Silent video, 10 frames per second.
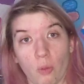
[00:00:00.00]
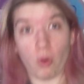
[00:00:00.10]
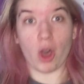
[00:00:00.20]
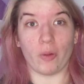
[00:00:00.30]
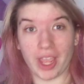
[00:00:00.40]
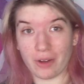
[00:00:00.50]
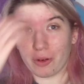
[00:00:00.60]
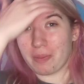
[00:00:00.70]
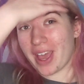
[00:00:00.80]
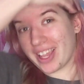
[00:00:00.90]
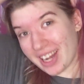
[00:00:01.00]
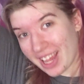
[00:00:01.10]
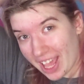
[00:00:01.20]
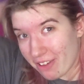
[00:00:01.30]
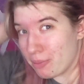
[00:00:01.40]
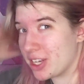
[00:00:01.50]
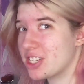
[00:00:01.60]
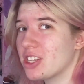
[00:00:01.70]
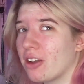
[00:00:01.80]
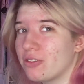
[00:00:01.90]
Whoa, and we're back, and I have much
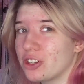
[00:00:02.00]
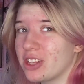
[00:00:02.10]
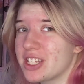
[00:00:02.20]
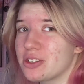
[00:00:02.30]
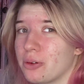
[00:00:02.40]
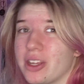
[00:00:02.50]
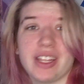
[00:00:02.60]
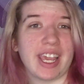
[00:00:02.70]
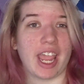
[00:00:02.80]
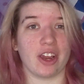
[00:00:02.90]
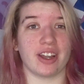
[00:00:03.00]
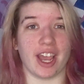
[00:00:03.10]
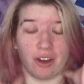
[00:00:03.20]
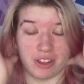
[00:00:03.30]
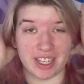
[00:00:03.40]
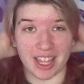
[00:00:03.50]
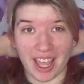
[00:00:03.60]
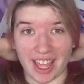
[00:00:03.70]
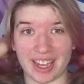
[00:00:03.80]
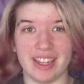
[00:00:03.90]
softer, less oily hair now. Look at that.